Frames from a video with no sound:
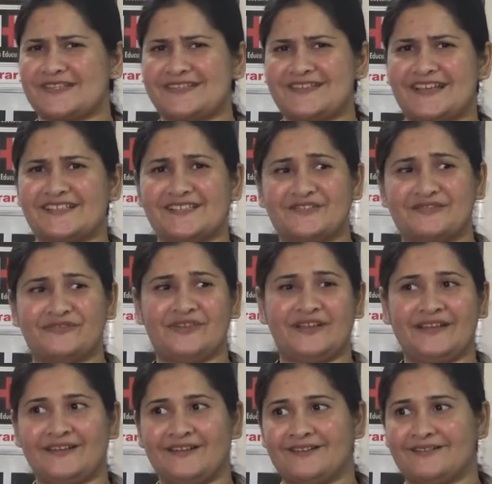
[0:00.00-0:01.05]
It doesn't
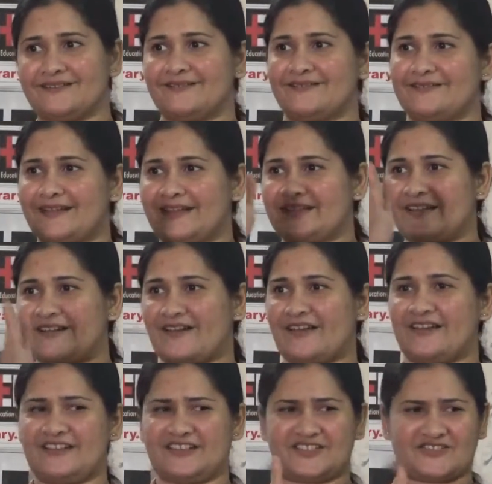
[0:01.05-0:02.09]
feel like there are
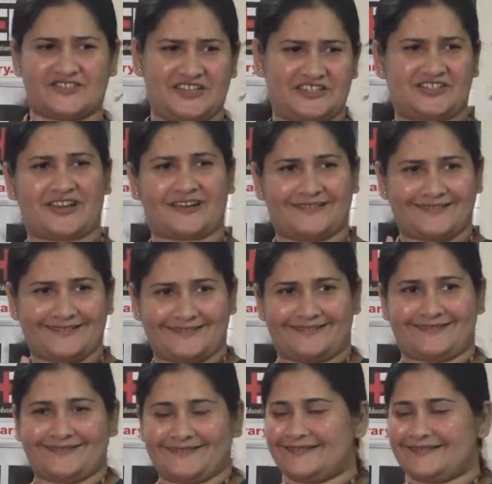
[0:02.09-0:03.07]
any straitjacketed,